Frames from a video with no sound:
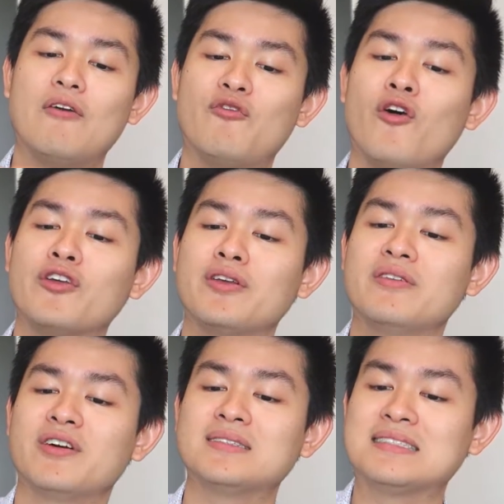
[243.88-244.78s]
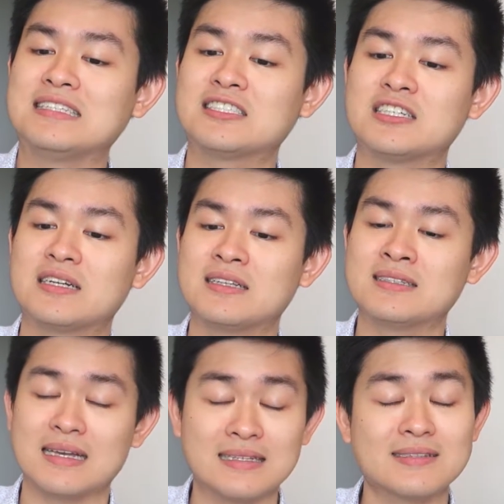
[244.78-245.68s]
for university
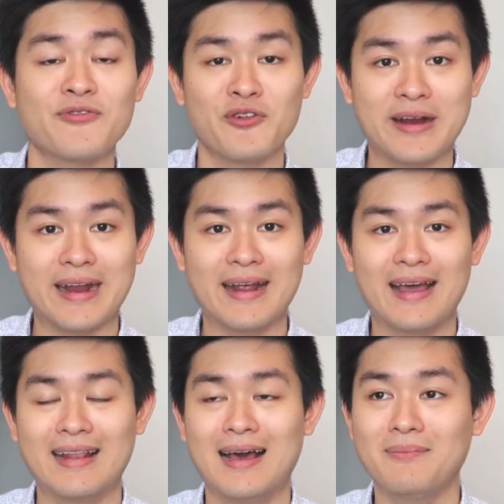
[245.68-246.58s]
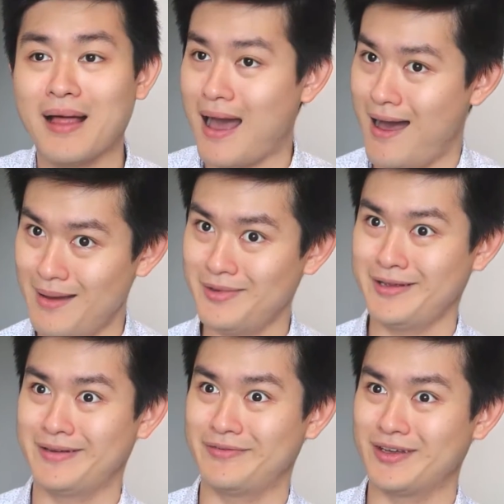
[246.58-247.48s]
students, it's free. And I'm like, I'm a
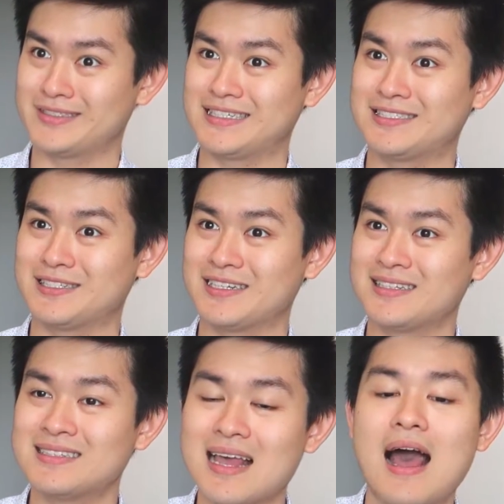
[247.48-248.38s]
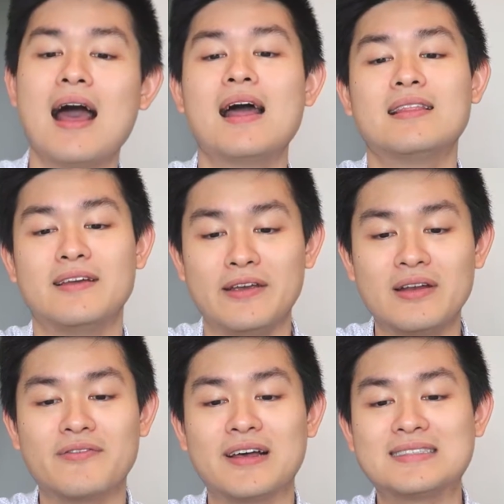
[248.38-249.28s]
university student. The
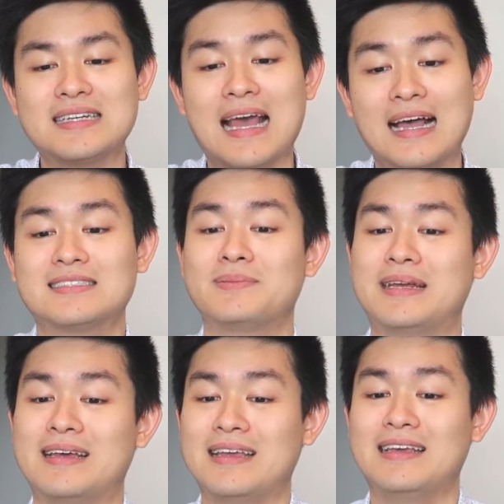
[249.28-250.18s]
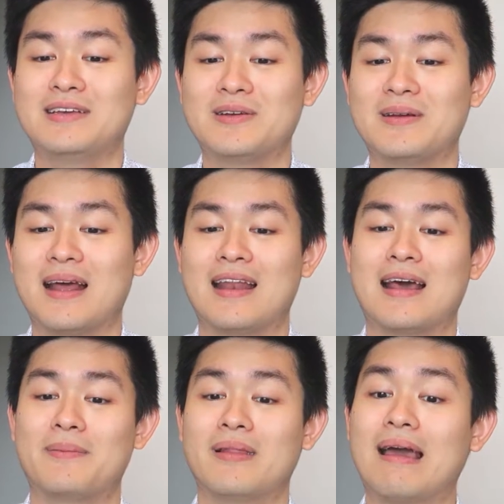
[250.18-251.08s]
university has to be in the EU. And
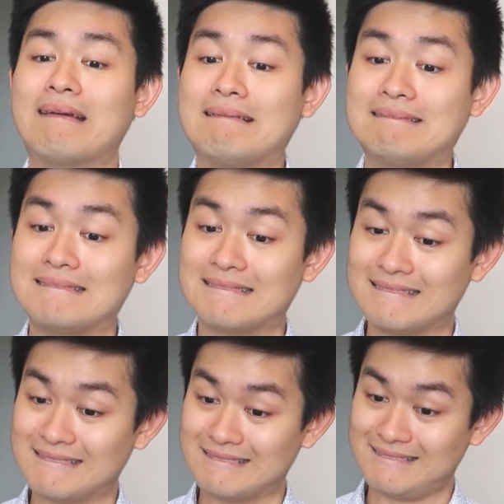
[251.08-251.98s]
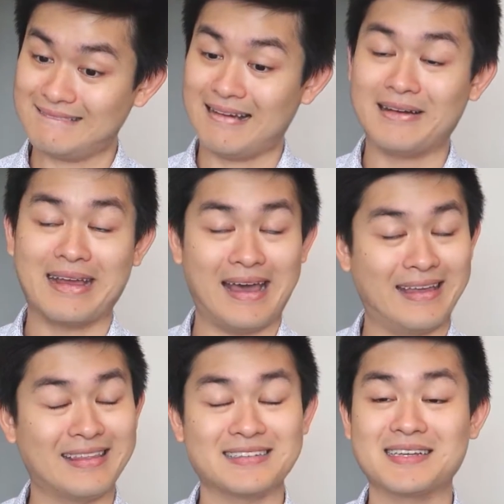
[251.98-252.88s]
I'm like,
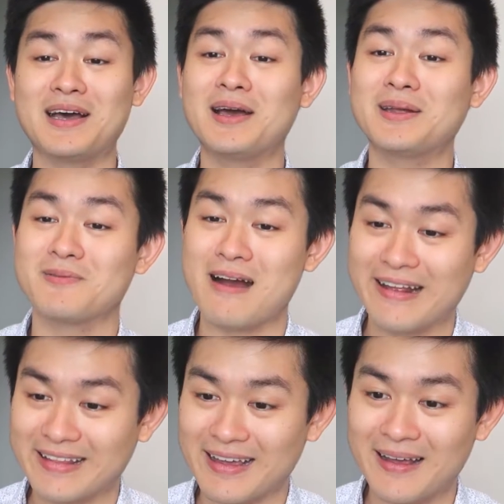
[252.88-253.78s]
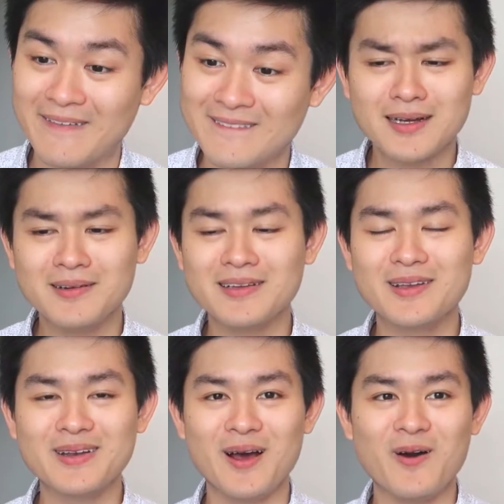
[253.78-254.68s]
okay, there's a hurdle right there. So,
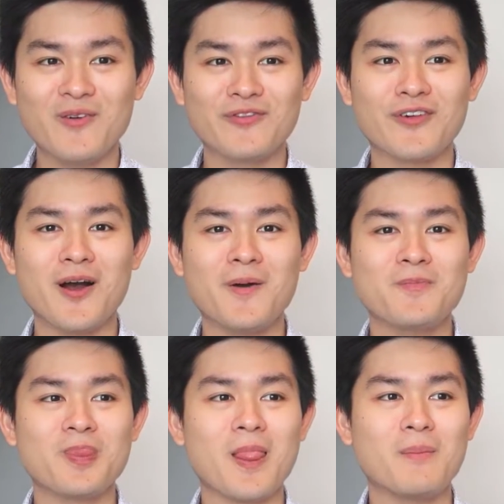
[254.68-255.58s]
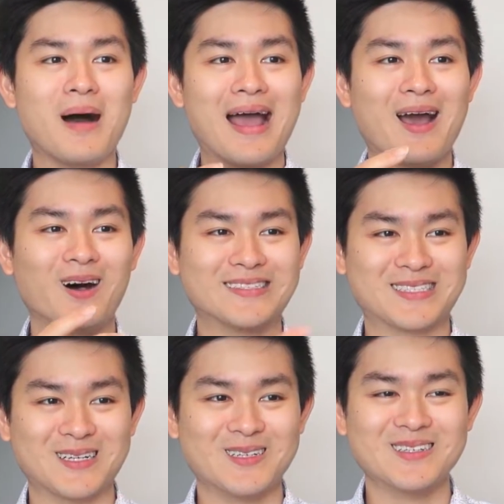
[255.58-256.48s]
you know, from my
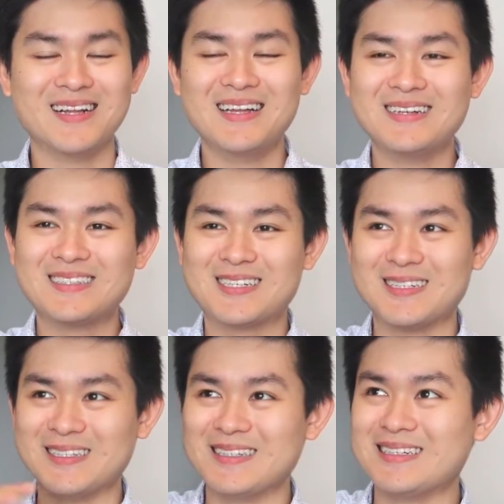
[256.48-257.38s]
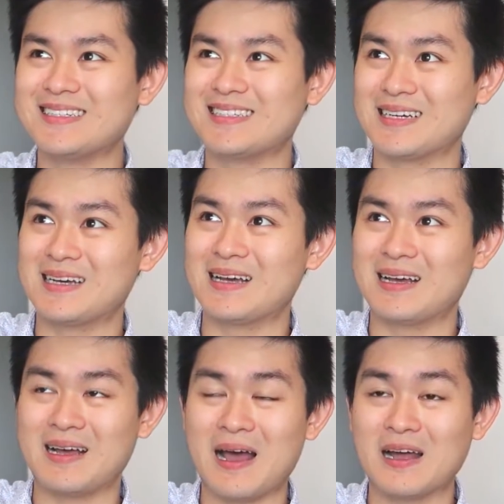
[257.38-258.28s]
hostel to
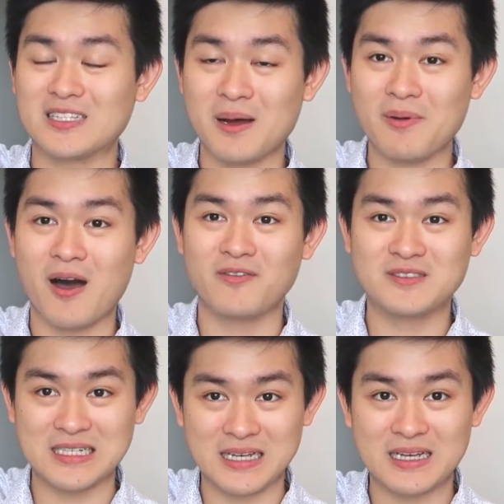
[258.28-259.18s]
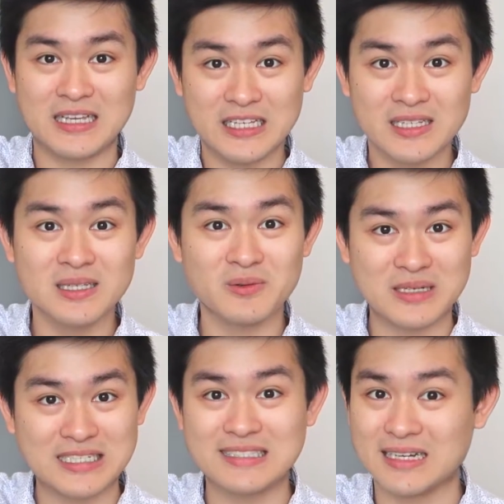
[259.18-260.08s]
the top of the hill,
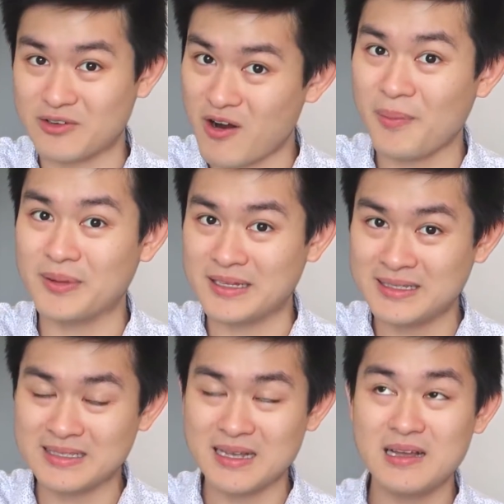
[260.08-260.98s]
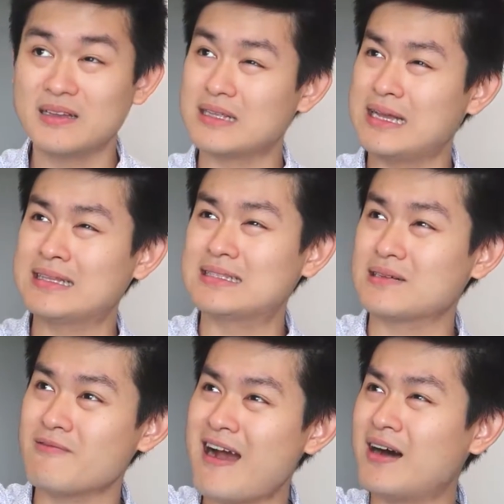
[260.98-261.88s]
which is the Acropolis, it's
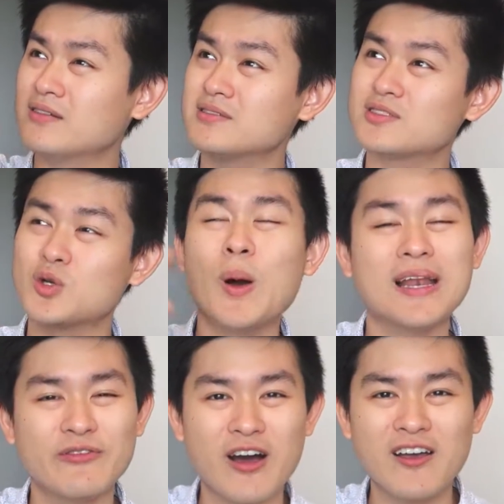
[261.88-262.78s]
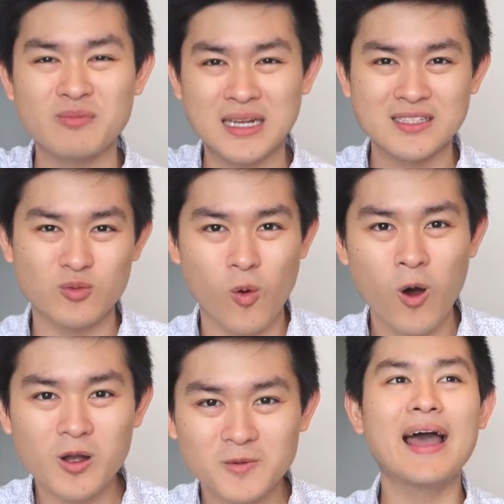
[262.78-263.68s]
around 25 minutes
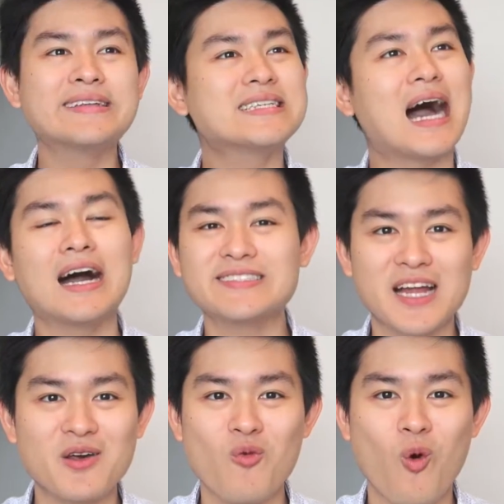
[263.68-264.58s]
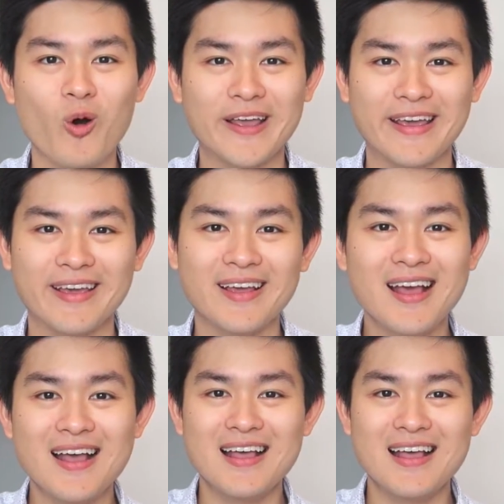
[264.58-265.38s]
walk. And I started walking,